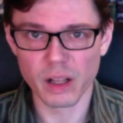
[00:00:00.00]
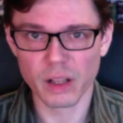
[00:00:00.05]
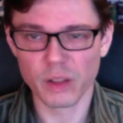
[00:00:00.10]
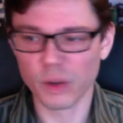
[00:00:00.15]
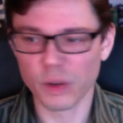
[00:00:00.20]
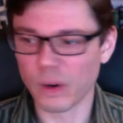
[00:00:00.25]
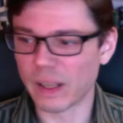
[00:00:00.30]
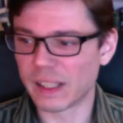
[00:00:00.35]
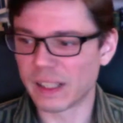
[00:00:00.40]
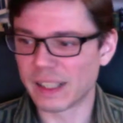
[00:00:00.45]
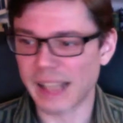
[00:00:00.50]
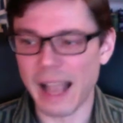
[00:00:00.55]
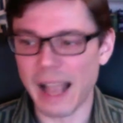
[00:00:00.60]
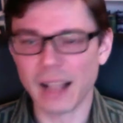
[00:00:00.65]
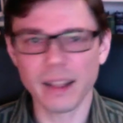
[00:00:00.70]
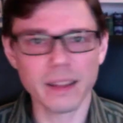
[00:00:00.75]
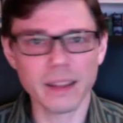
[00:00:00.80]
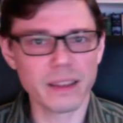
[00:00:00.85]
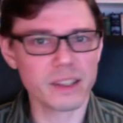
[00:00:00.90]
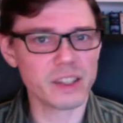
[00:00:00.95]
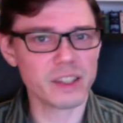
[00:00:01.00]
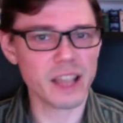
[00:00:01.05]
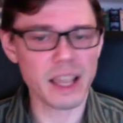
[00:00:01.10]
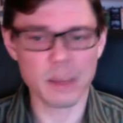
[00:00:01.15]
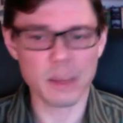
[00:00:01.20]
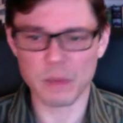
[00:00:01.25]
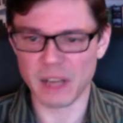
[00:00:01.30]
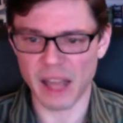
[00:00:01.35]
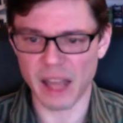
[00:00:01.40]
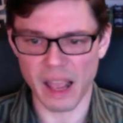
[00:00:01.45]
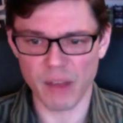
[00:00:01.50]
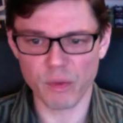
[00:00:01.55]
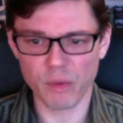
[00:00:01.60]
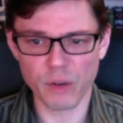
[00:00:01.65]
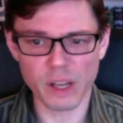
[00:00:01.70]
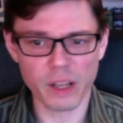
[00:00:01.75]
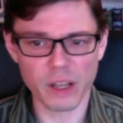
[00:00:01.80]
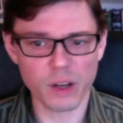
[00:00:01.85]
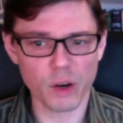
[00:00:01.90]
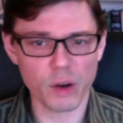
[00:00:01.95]
they're exactly the same in
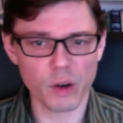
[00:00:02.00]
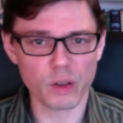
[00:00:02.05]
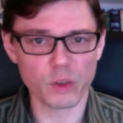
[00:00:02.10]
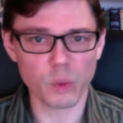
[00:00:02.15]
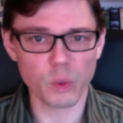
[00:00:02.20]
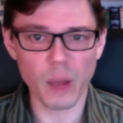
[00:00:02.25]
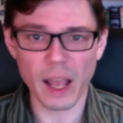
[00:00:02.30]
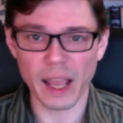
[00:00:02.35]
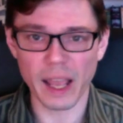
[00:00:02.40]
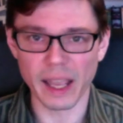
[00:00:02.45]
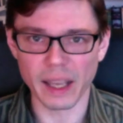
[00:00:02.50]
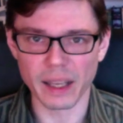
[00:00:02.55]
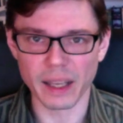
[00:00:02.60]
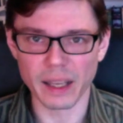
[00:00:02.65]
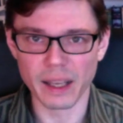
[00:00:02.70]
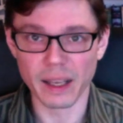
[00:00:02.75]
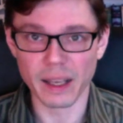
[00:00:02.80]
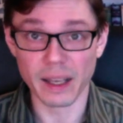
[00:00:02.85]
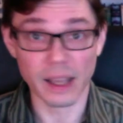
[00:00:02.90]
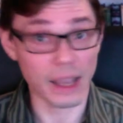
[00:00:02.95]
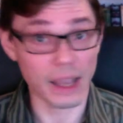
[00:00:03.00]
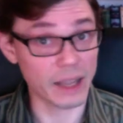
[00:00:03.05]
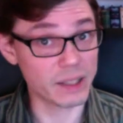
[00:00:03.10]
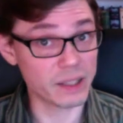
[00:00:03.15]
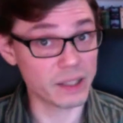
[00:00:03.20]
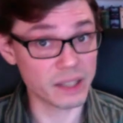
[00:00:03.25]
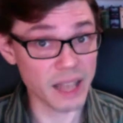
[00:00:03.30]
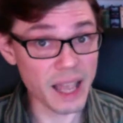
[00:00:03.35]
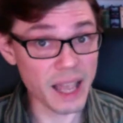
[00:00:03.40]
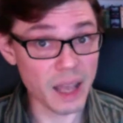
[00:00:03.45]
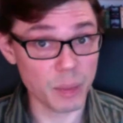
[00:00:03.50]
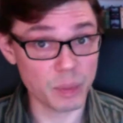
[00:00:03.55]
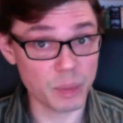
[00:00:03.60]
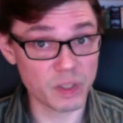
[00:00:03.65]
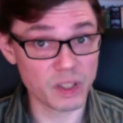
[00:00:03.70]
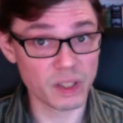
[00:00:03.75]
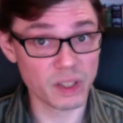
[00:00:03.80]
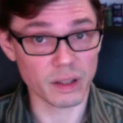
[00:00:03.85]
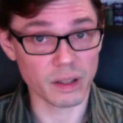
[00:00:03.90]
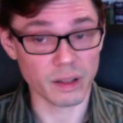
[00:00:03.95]
every occurrent way,
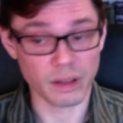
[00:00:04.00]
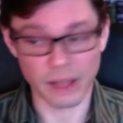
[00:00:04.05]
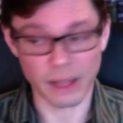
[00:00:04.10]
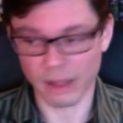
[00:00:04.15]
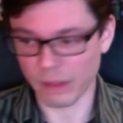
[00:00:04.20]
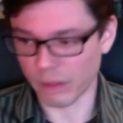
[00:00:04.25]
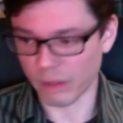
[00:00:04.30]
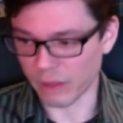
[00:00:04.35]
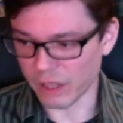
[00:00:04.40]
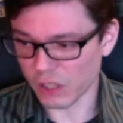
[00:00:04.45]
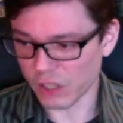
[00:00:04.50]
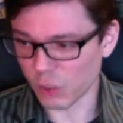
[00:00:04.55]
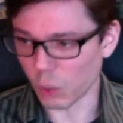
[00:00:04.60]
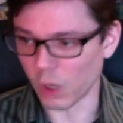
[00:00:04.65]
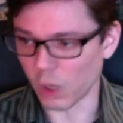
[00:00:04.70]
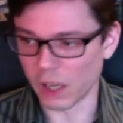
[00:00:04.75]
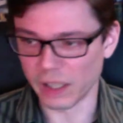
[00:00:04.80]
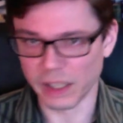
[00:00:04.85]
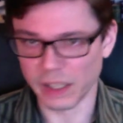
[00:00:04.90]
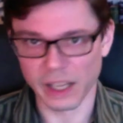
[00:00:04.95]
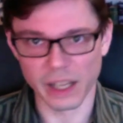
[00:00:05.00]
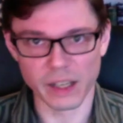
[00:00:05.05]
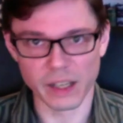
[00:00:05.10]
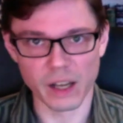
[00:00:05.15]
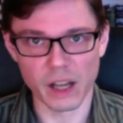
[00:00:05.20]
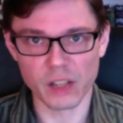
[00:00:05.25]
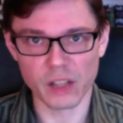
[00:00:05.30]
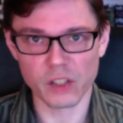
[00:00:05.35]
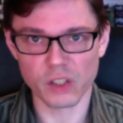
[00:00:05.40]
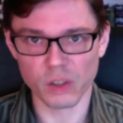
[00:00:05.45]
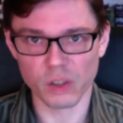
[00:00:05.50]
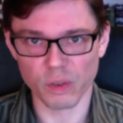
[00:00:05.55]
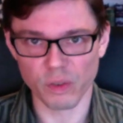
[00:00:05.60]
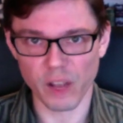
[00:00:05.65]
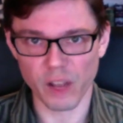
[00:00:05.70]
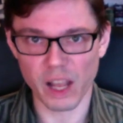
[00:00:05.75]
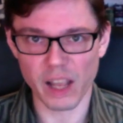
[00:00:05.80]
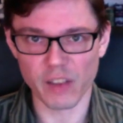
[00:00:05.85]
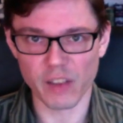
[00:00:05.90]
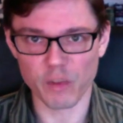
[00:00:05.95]
Except that this one cannot
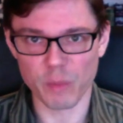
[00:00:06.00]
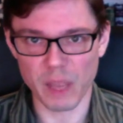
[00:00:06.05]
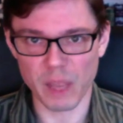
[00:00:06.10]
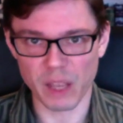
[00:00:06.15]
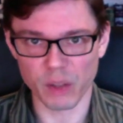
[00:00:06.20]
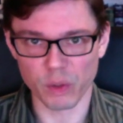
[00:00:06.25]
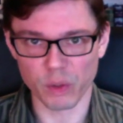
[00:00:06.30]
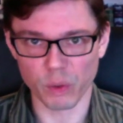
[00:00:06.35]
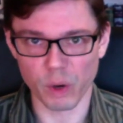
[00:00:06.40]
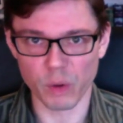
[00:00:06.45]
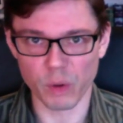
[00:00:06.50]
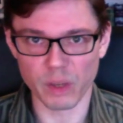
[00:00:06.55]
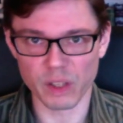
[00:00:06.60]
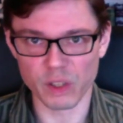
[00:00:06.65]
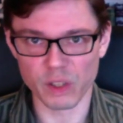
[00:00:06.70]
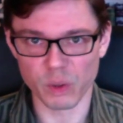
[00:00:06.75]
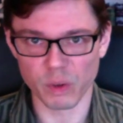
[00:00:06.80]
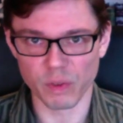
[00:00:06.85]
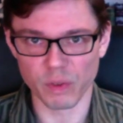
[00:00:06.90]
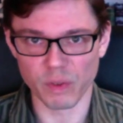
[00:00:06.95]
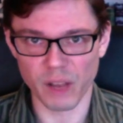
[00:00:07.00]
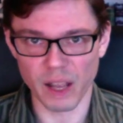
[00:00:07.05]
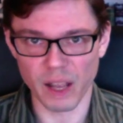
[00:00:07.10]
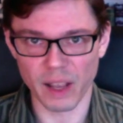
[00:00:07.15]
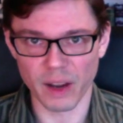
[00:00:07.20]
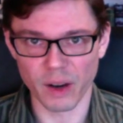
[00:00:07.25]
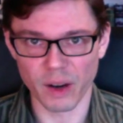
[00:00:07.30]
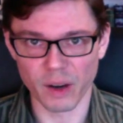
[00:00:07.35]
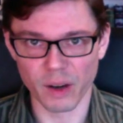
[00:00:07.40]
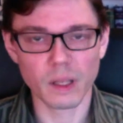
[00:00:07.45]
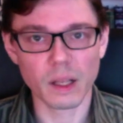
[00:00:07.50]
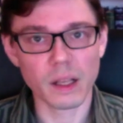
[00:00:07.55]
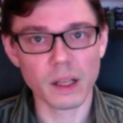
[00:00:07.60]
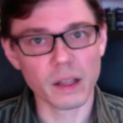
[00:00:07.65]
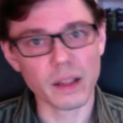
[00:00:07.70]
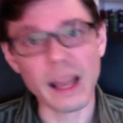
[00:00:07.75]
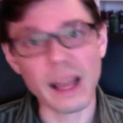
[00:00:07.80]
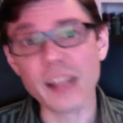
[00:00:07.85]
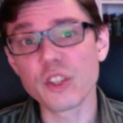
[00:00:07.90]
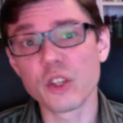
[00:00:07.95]
survive being thrown into a fire.
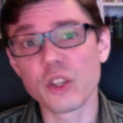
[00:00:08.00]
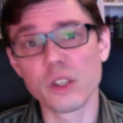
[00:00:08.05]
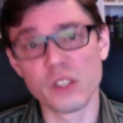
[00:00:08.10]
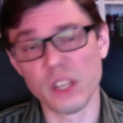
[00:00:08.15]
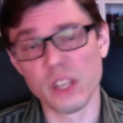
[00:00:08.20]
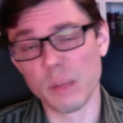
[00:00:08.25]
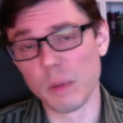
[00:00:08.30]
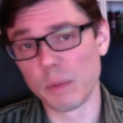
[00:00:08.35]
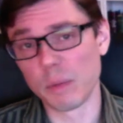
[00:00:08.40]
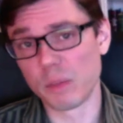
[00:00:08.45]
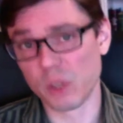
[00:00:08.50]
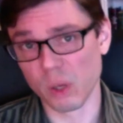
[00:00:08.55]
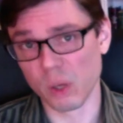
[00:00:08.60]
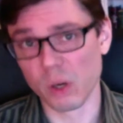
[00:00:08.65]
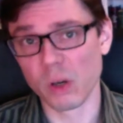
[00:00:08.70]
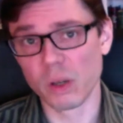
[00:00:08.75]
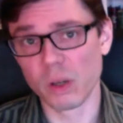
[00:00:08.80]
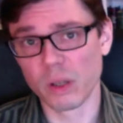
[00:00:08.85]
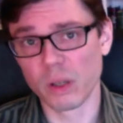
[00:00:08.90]
That should seem absurd.